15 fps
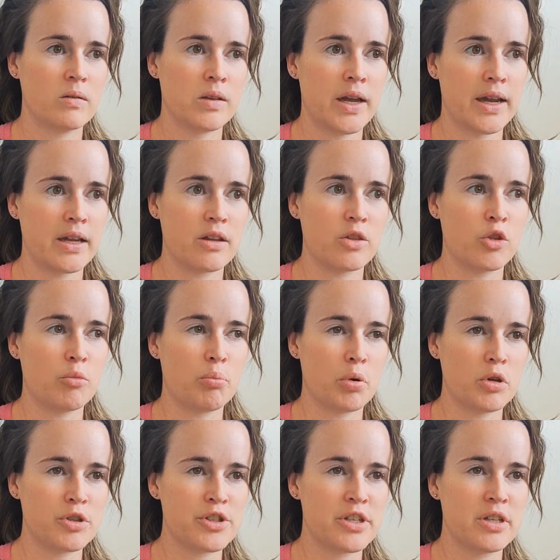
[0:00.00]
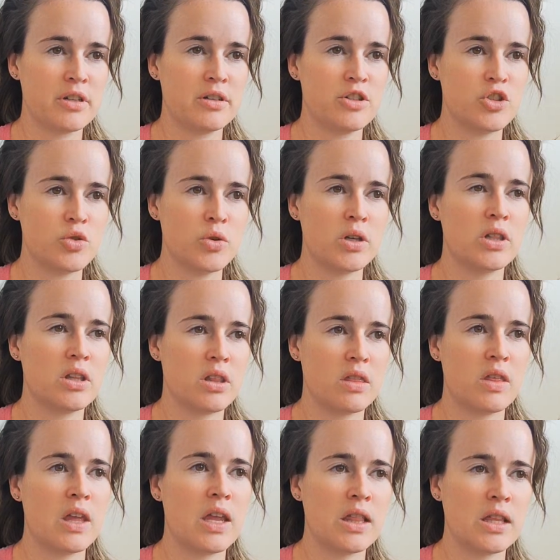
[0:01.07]
like the person doing the
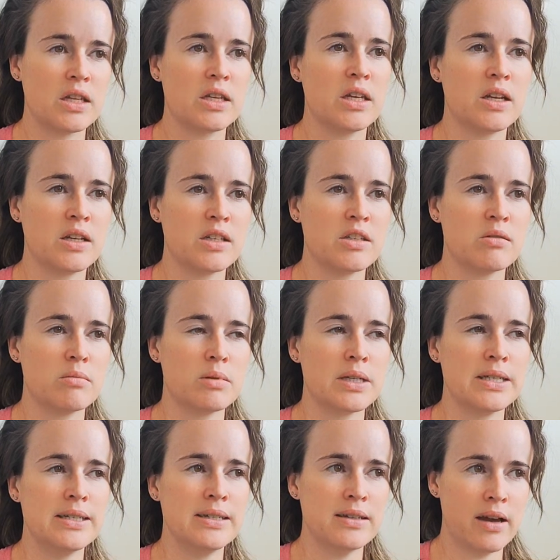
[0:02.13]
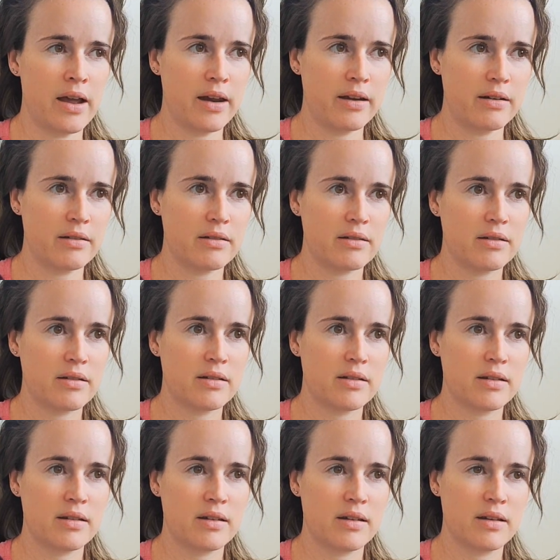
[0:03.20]
thing that needed to be done
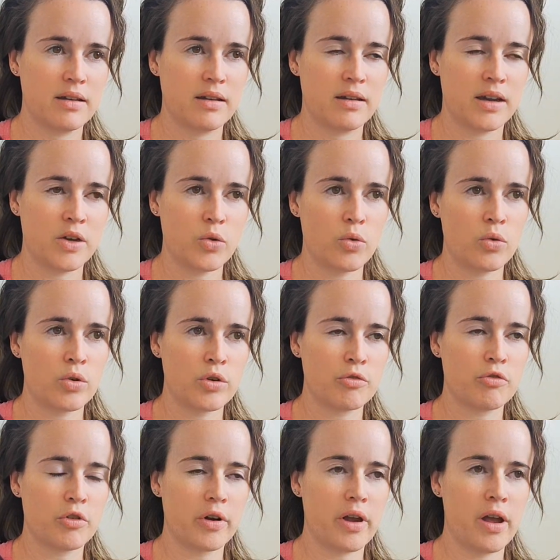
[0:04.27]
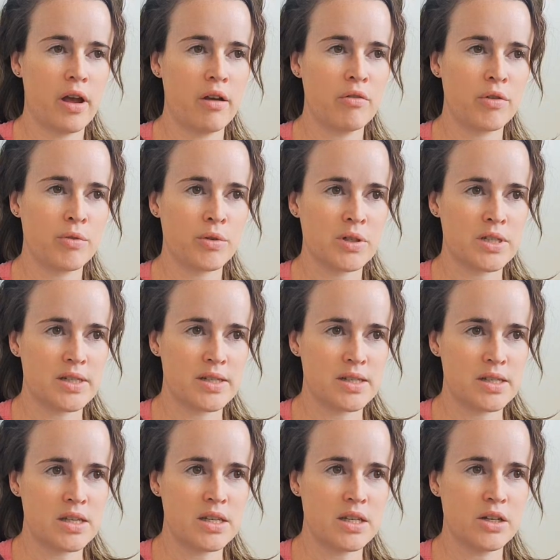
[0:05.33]
in order for everyone to
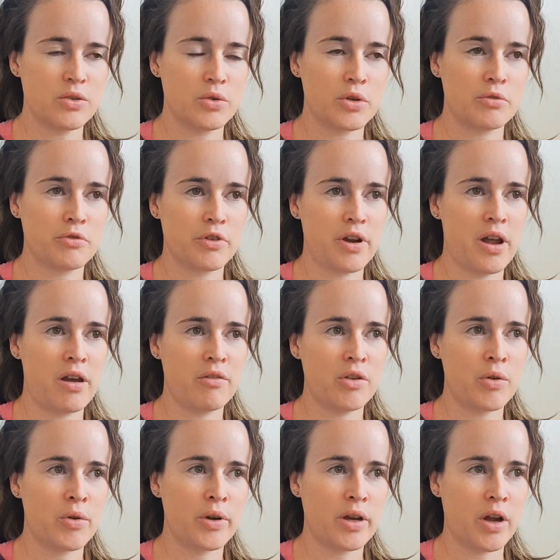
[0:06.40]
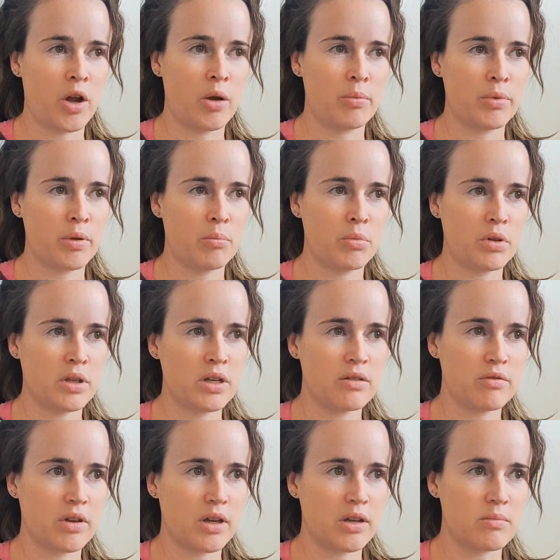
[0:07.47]
see, in order for everyone to help them
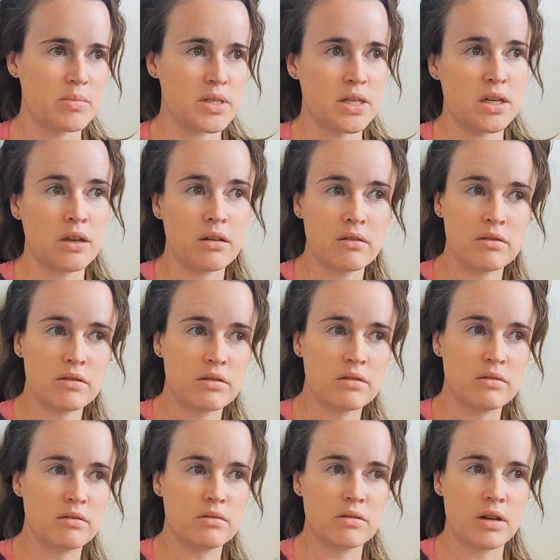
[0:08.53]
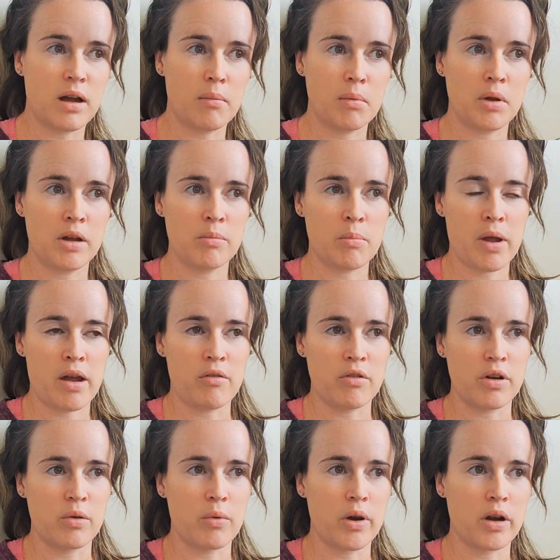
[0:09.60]
believe. Like I'm seeing Top Gun
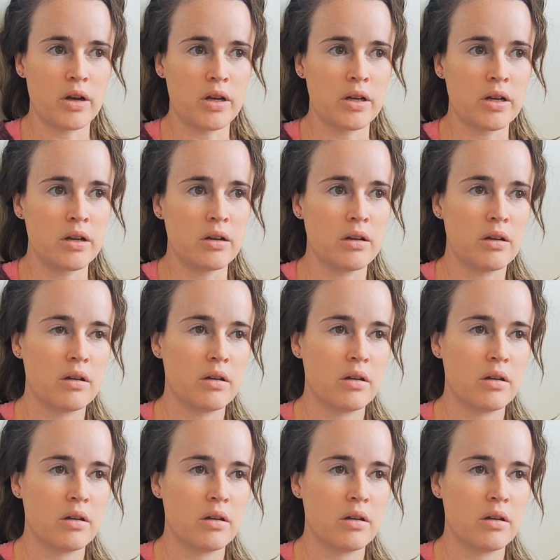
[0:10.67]
Maverick where he